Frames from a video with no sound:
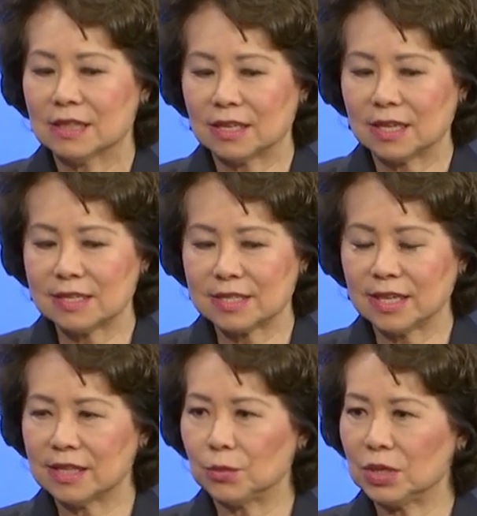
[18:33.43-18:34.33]
that I
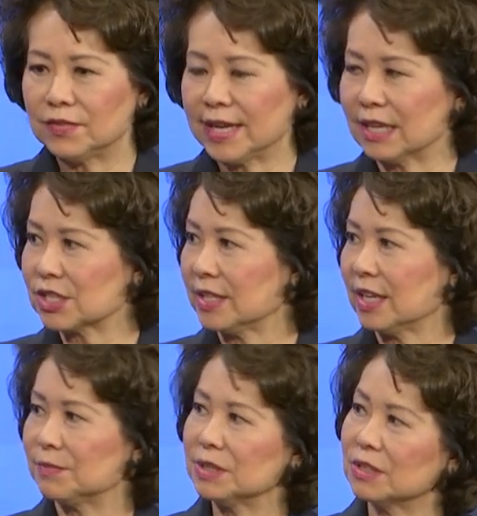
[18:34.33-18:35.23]
say that we've actually
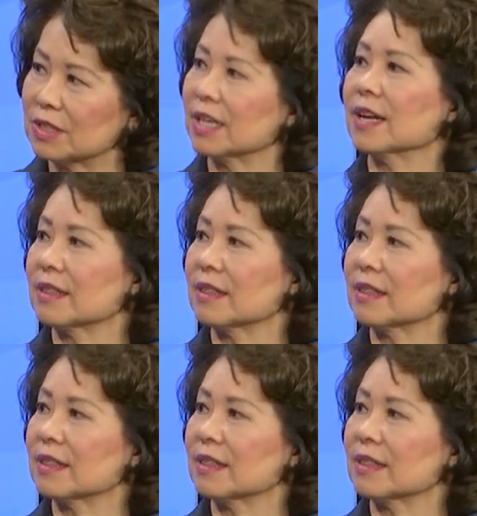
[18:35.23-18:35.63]
have been looking